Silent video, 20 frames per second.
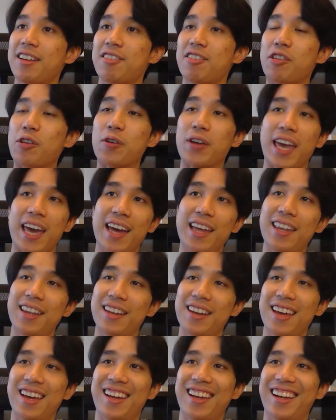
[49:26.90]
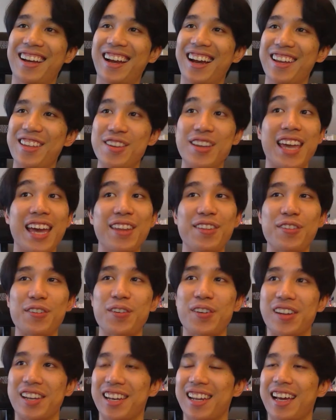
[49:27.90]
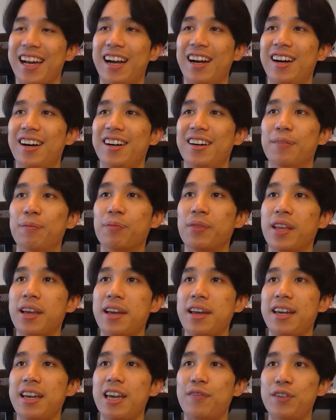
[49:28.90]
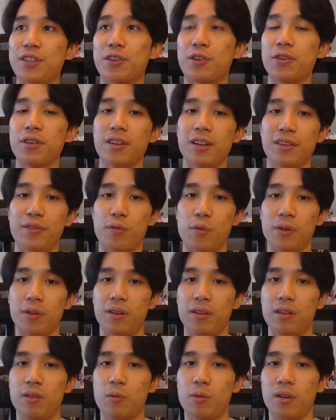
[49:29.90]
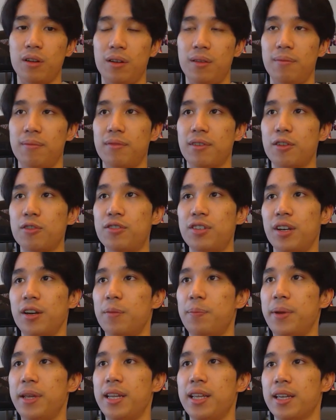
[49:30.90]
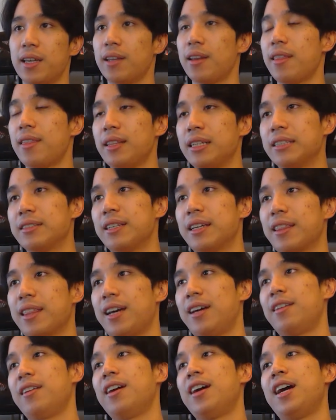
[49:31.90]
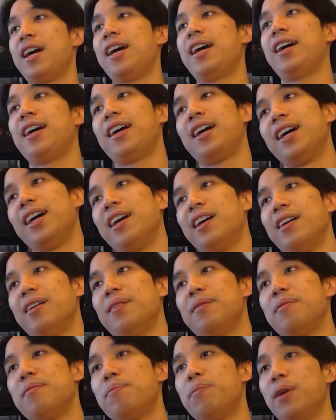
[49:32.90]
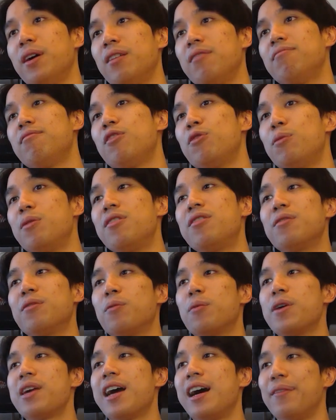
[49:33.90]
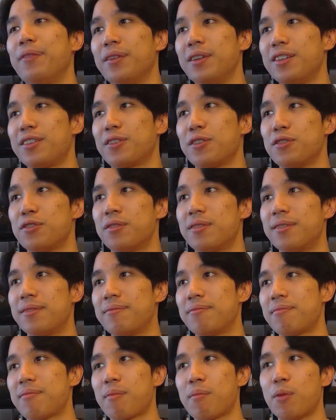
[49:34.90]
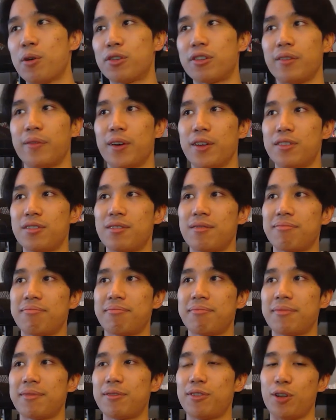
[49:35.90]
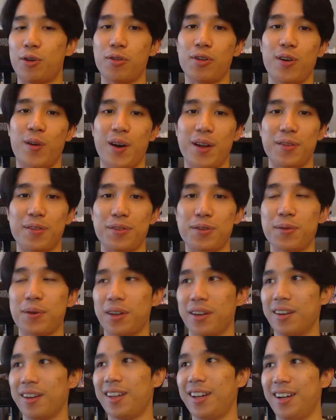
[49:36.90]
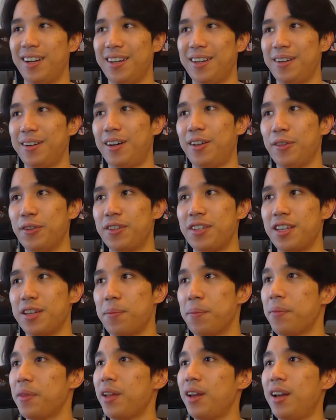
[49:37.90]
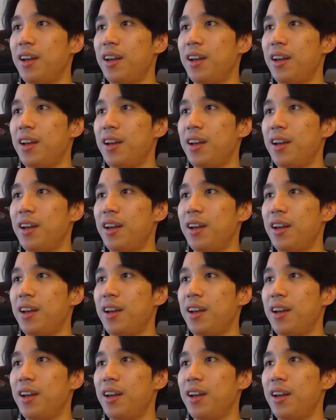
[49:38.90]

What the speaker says: You can do it. If it's good enough, we'll consider pinning it and things like that. But the reason we haven't is because most of us don't know how to do it on the team.